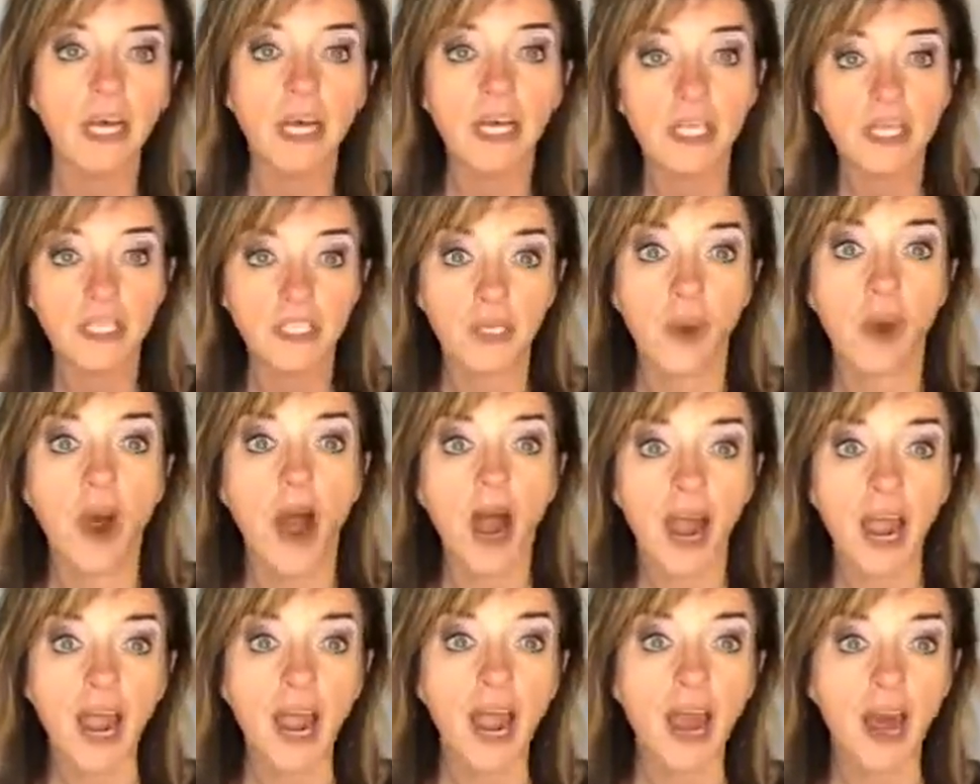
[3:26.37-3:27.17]
So
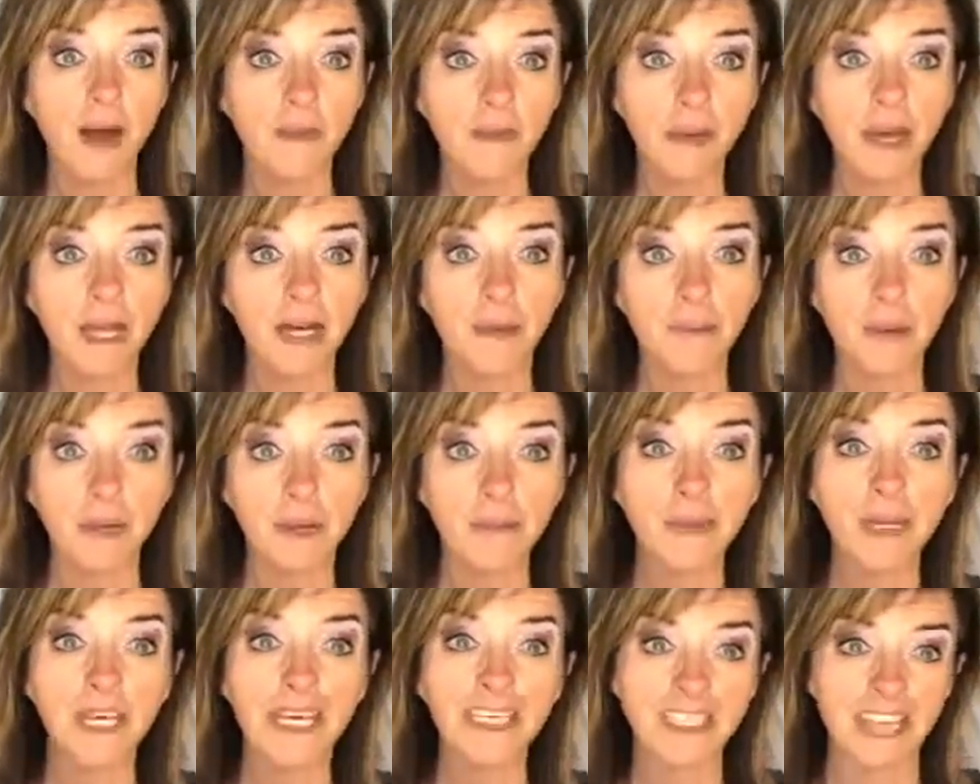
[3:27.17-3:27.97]
I hop out of bed
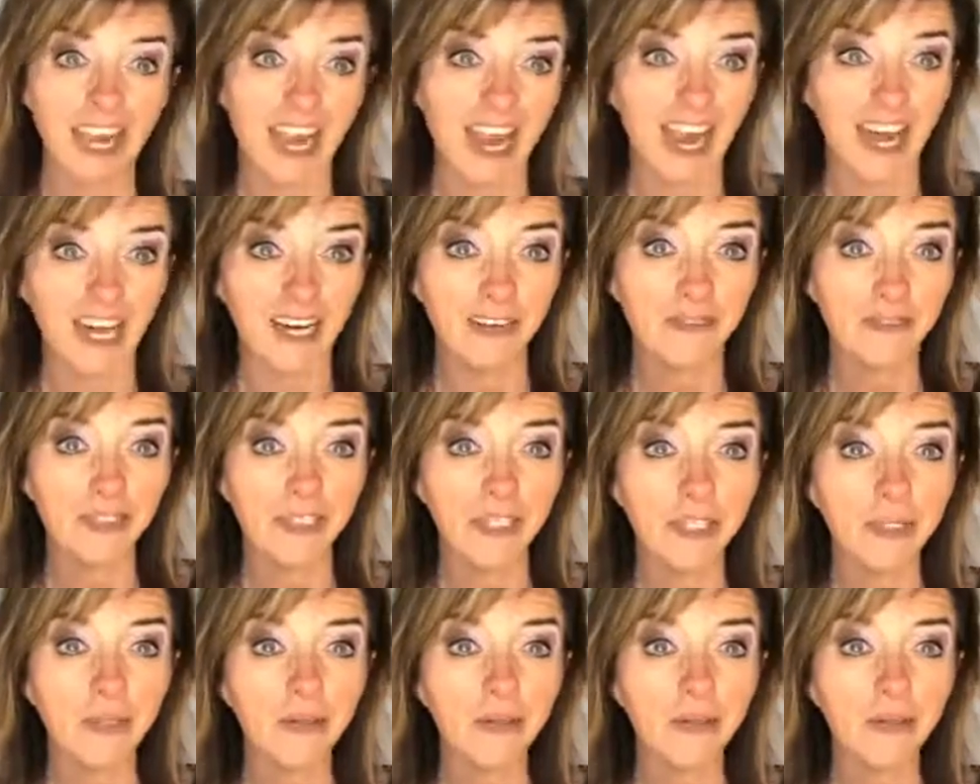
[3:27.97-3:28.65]
because I have to.